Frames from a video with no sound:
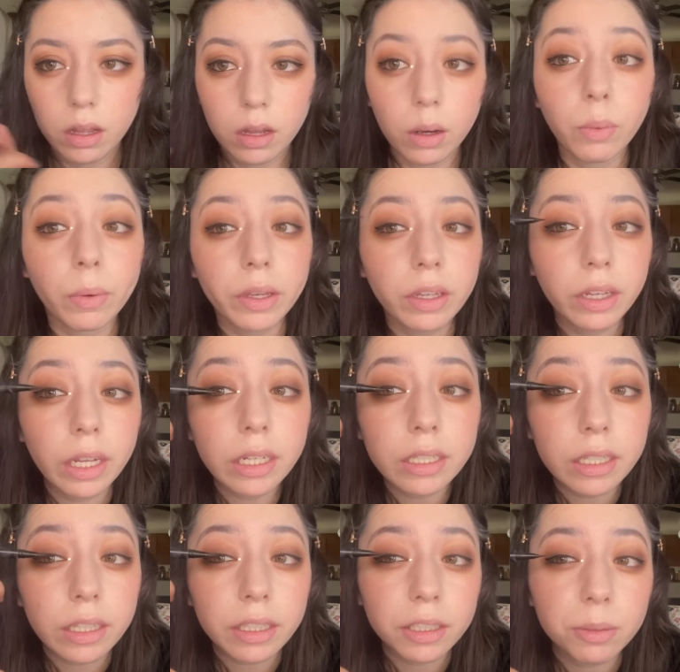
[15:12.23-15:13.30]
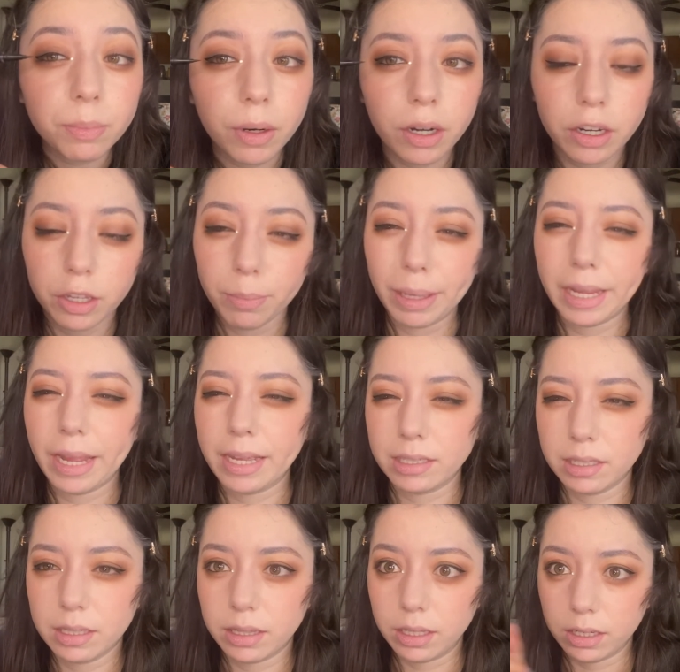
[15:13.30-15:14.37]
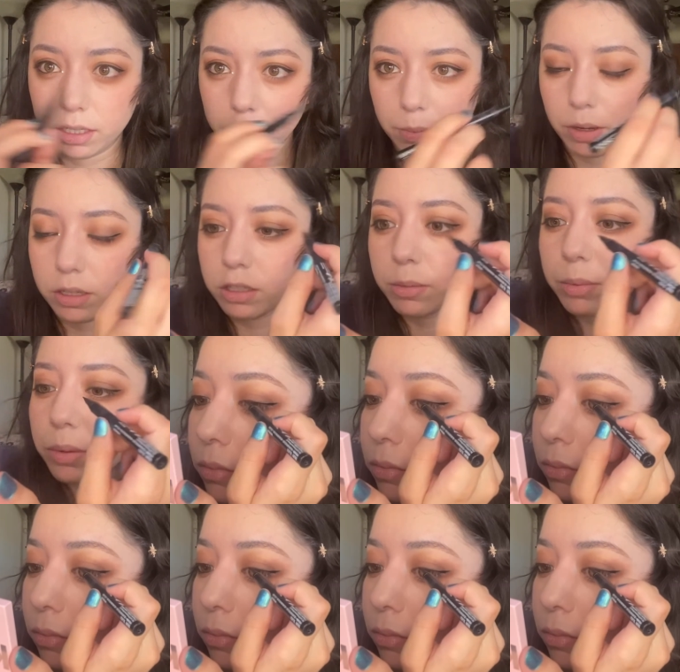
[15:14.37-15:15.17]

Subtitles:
When you get to this part, you make it as thin as possible.